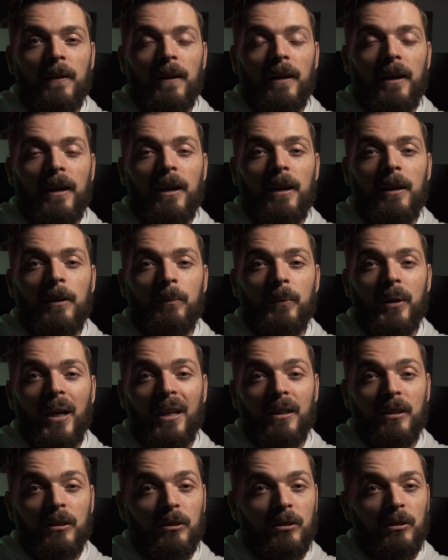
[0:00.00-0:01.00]

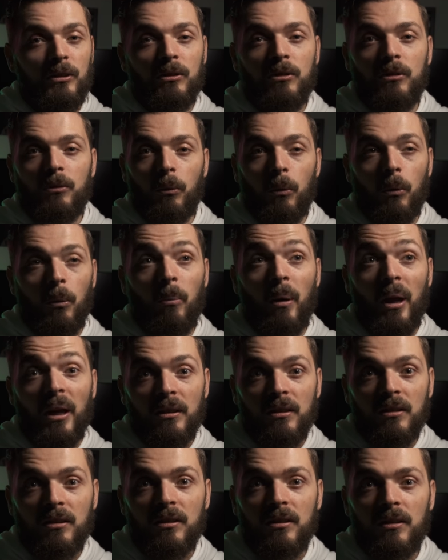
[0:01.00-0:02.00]
Canon's is the
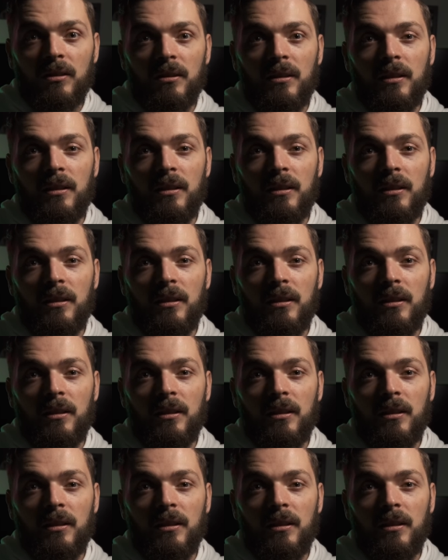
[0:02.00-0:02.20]
best.